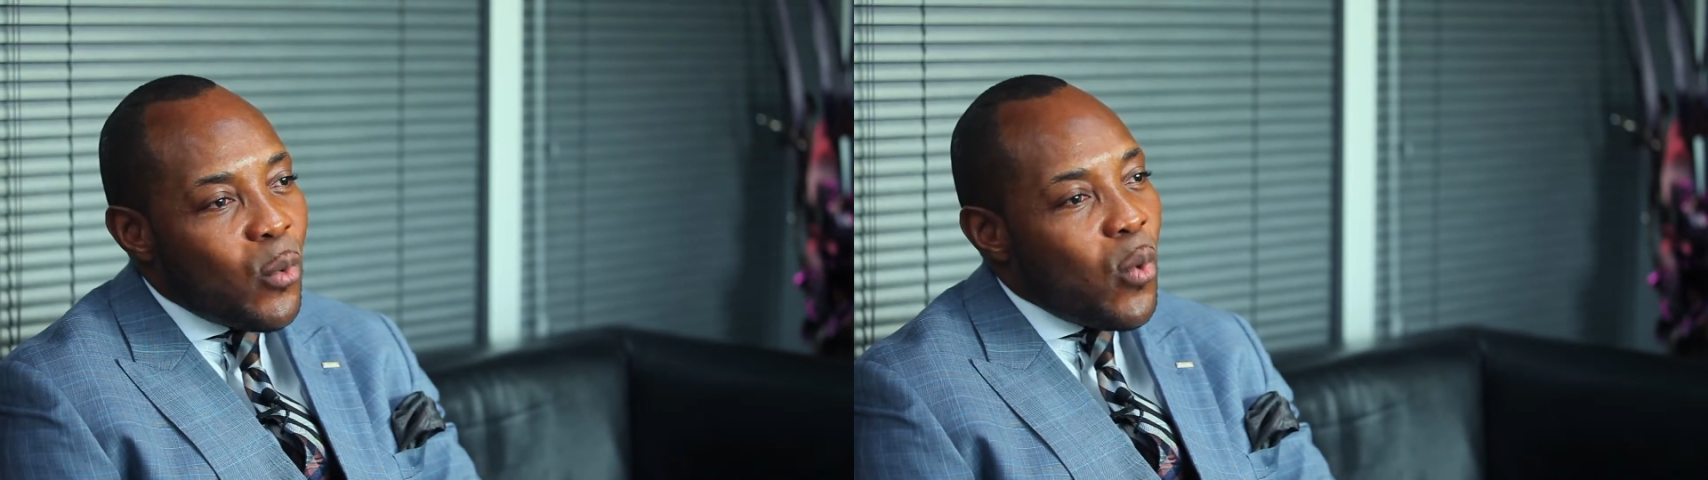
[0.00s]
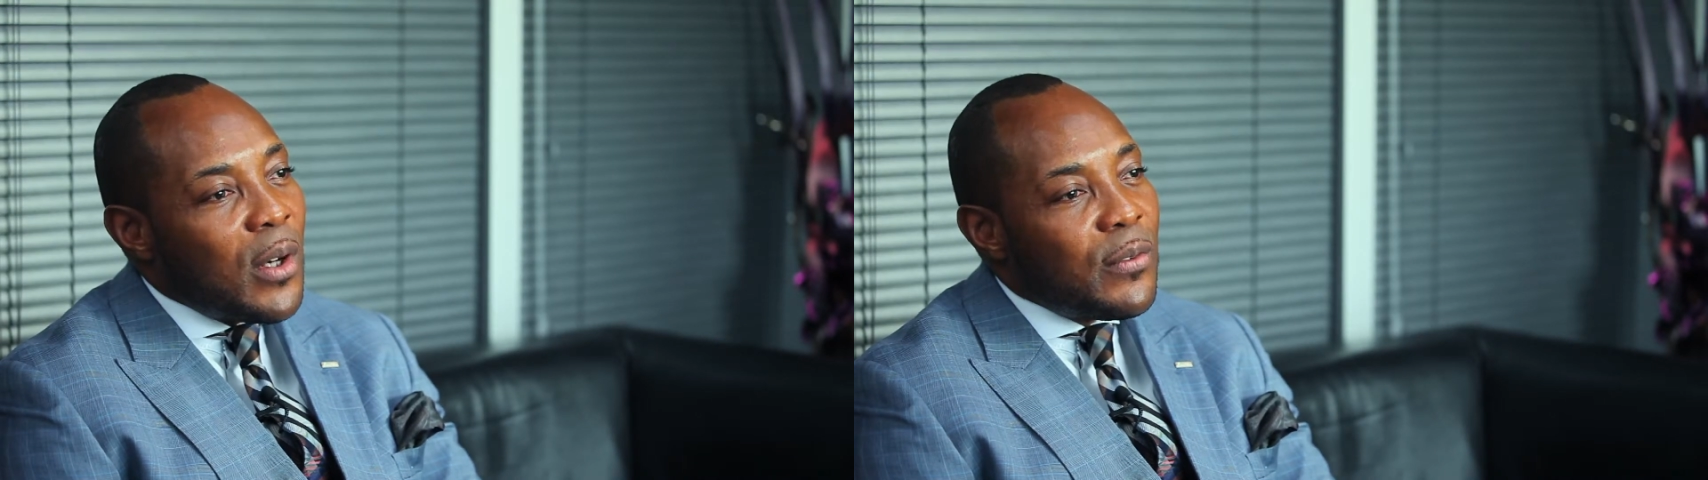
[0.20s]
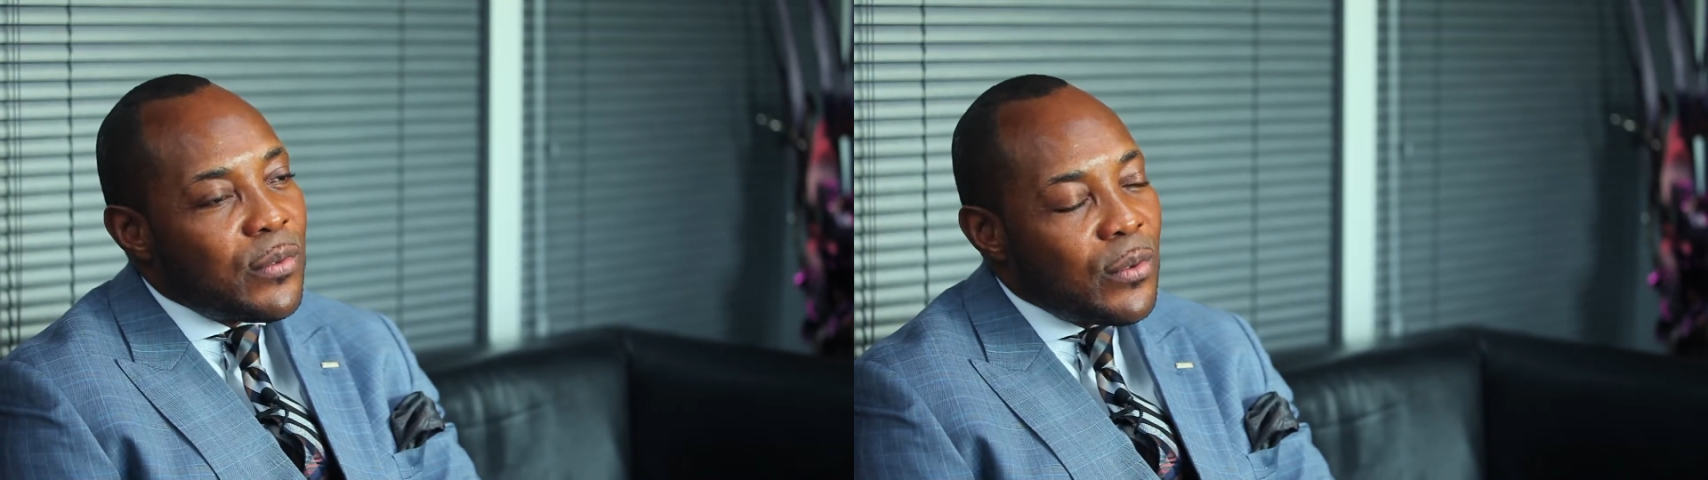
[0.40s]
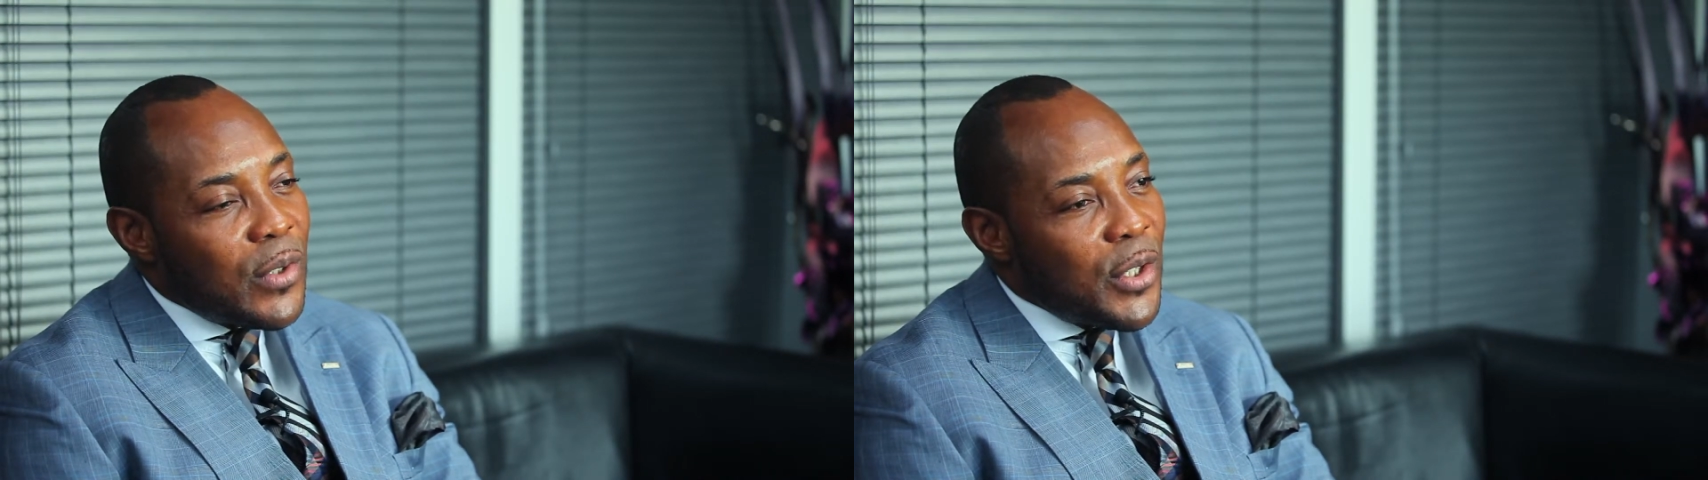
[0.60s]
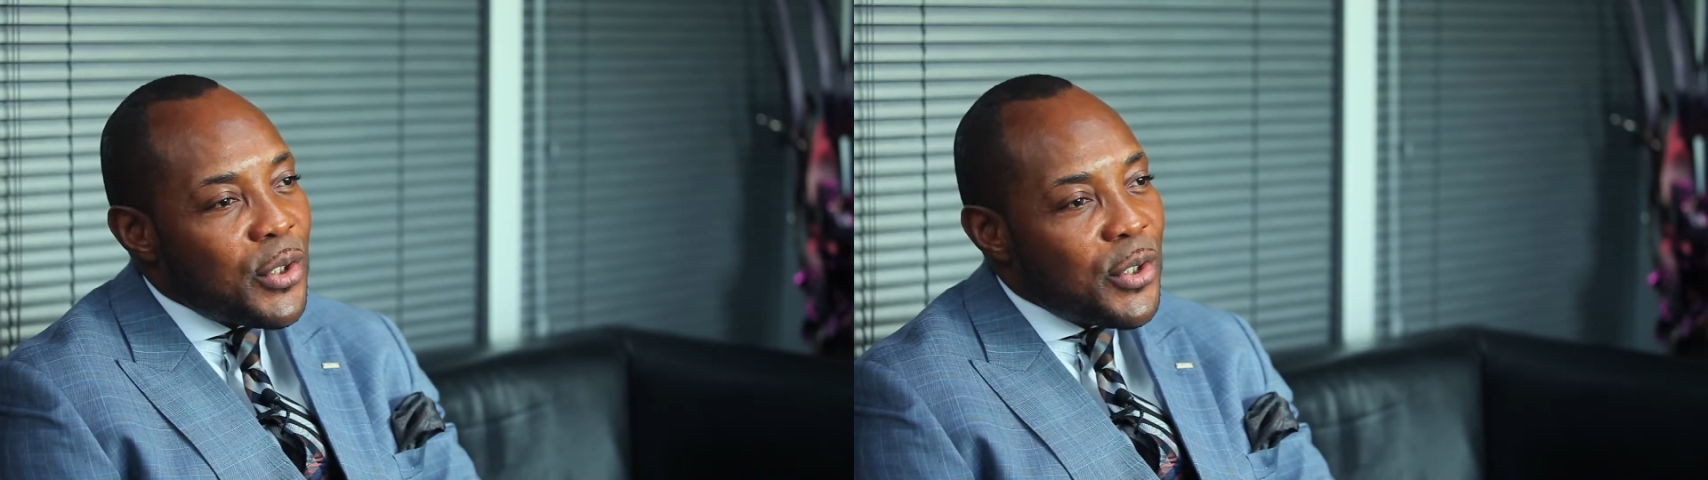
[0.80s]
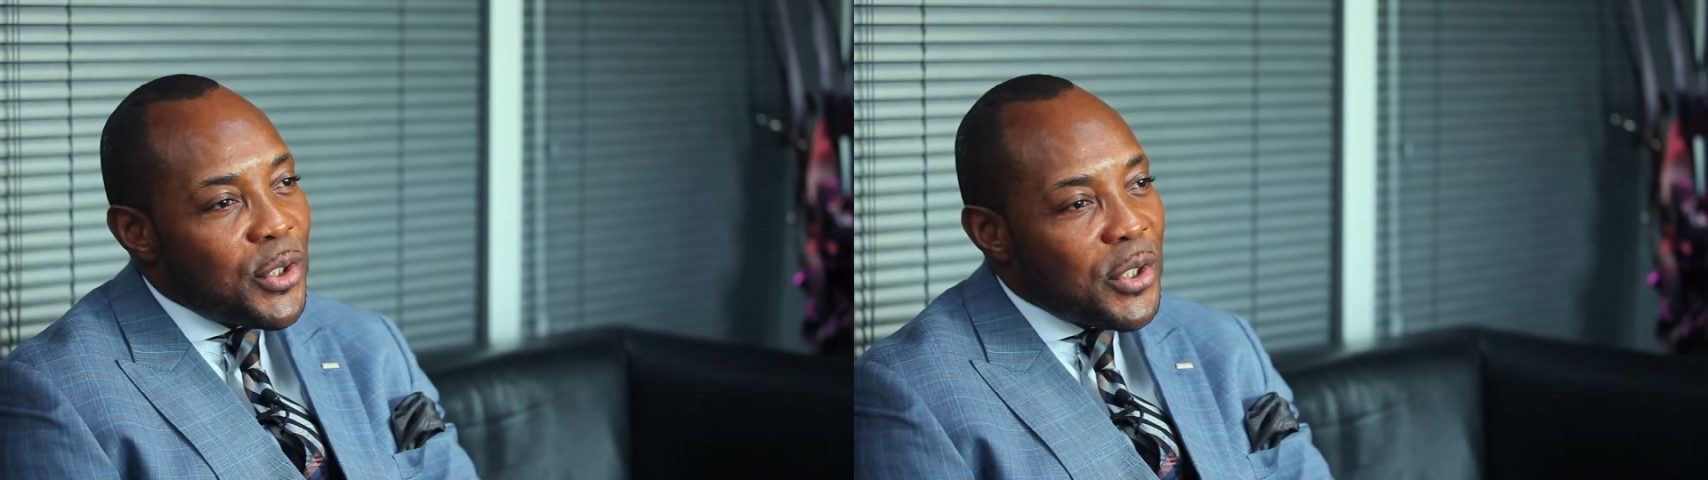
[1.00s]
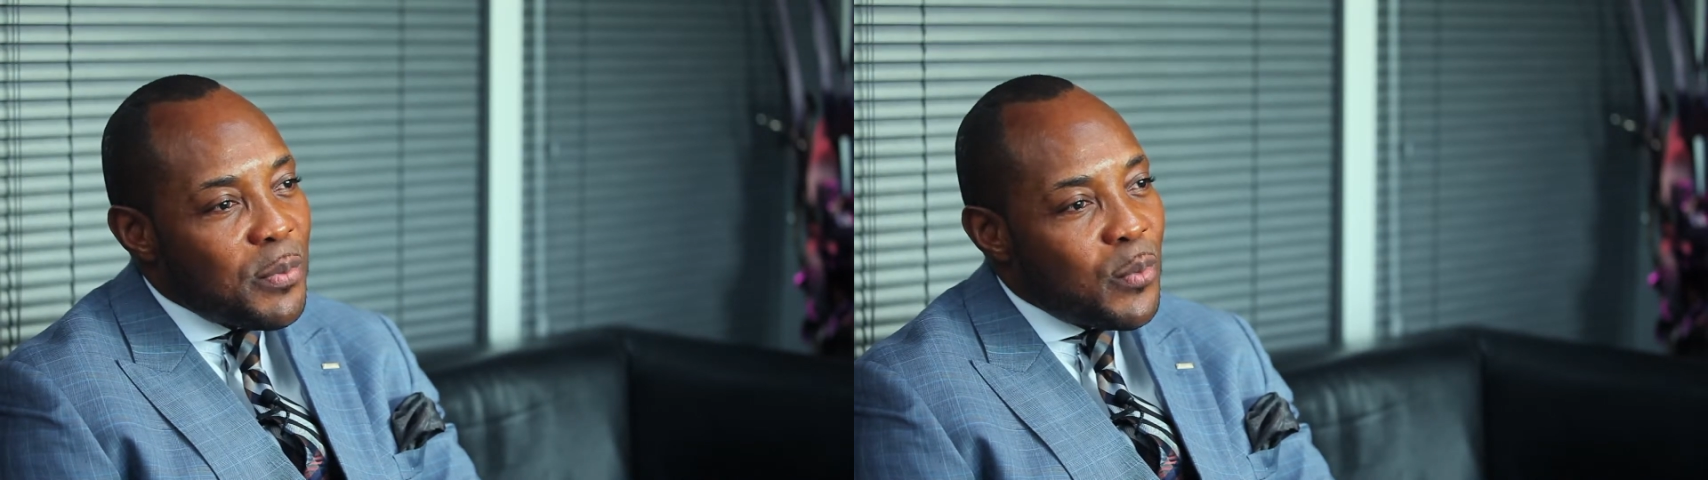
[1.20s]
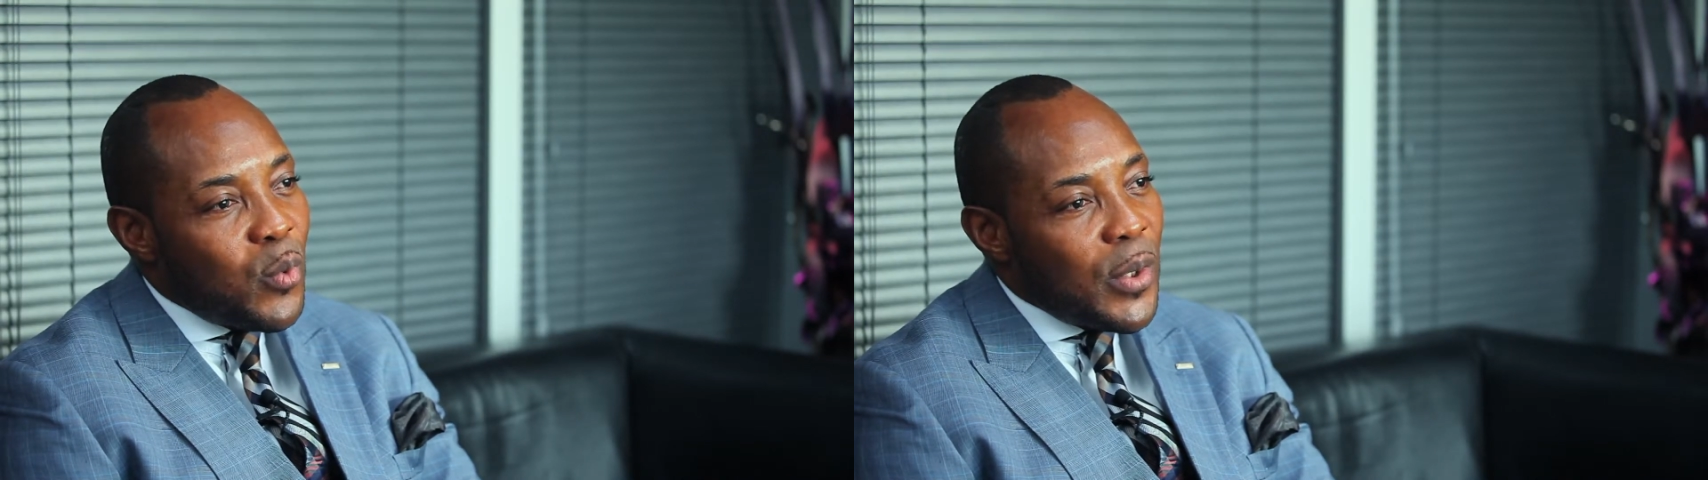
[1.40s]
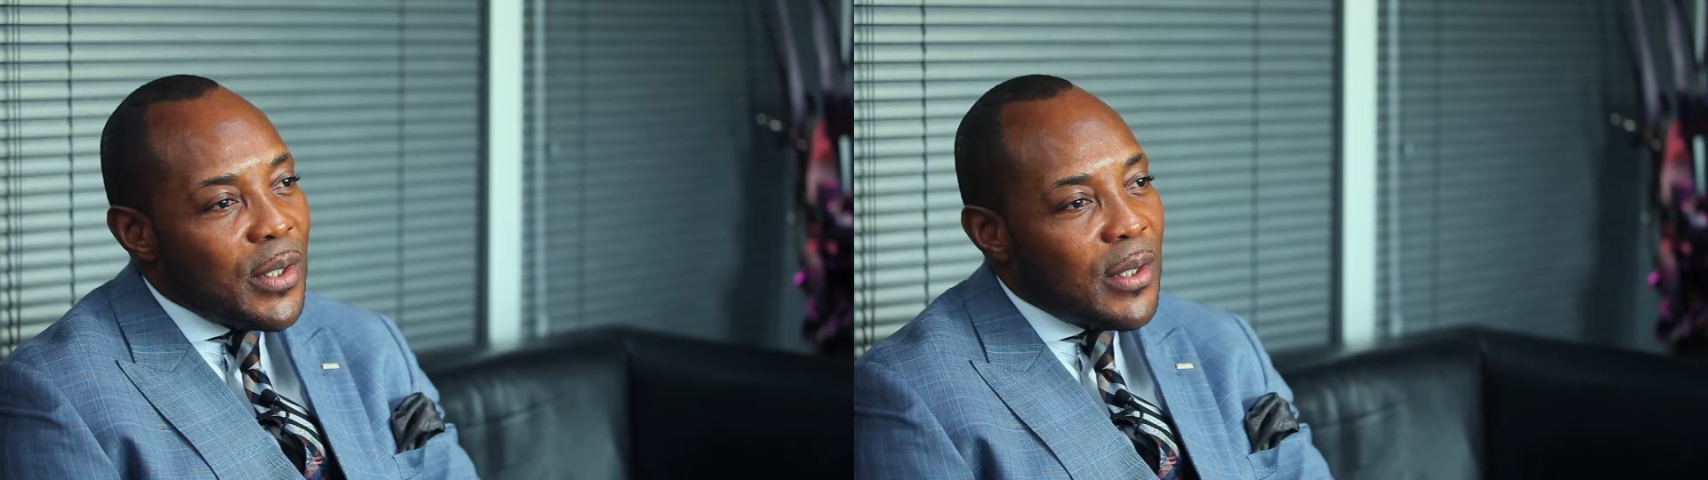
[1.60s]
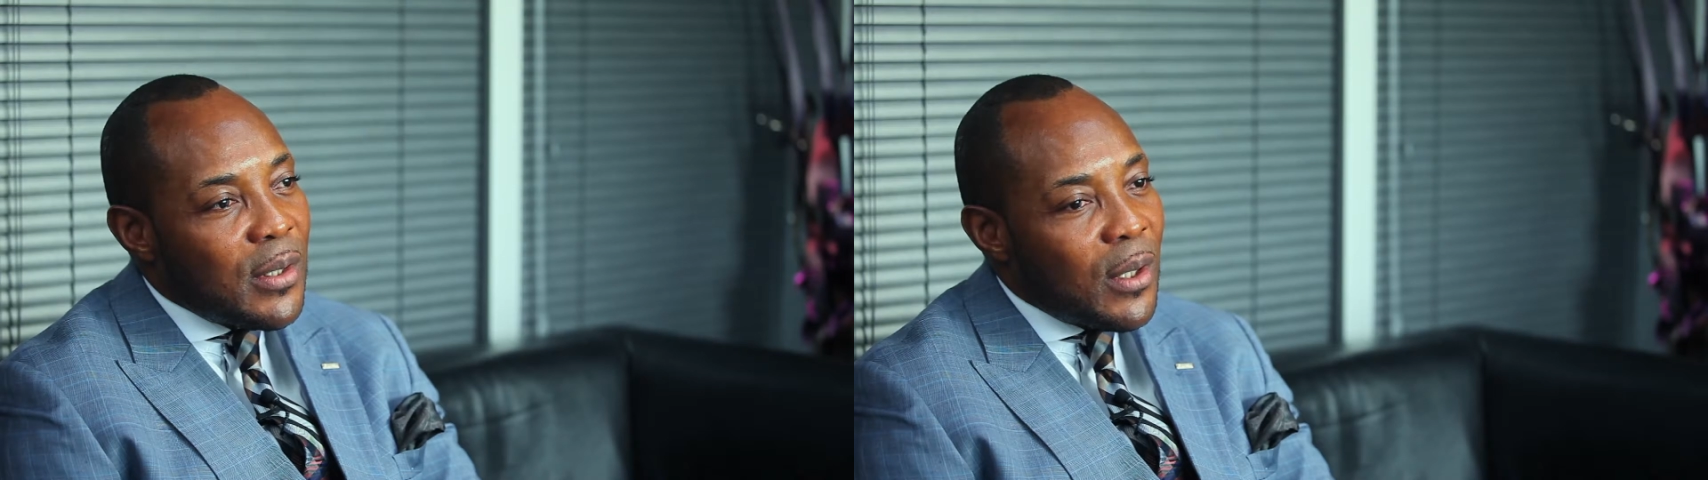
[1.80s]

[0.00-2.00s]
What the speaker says: a wonderful relationship with